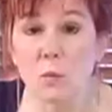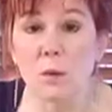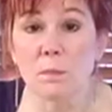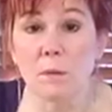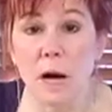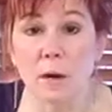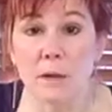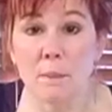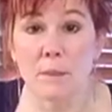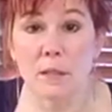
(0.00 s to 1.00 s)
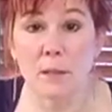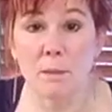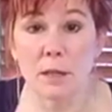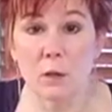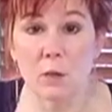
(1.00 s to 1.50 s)
will brown up a little
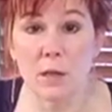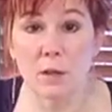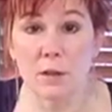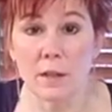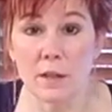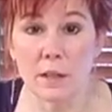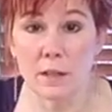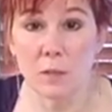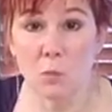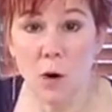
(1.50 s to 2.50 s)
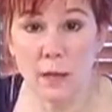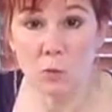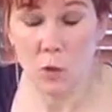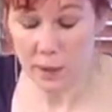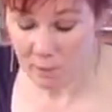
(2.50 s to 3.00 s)
bit quicker than the
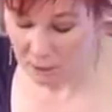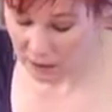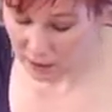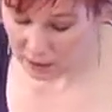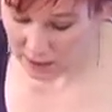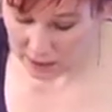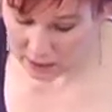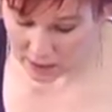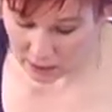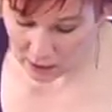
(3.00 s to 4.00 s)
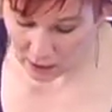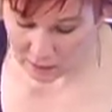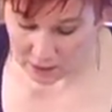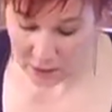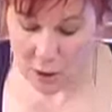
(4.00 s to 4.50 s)
white one because
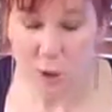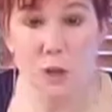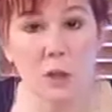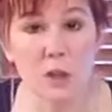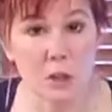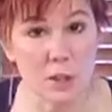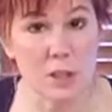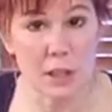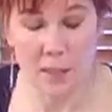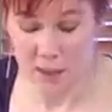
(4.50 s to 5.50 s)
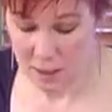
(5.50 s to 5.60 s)
of the sugars in the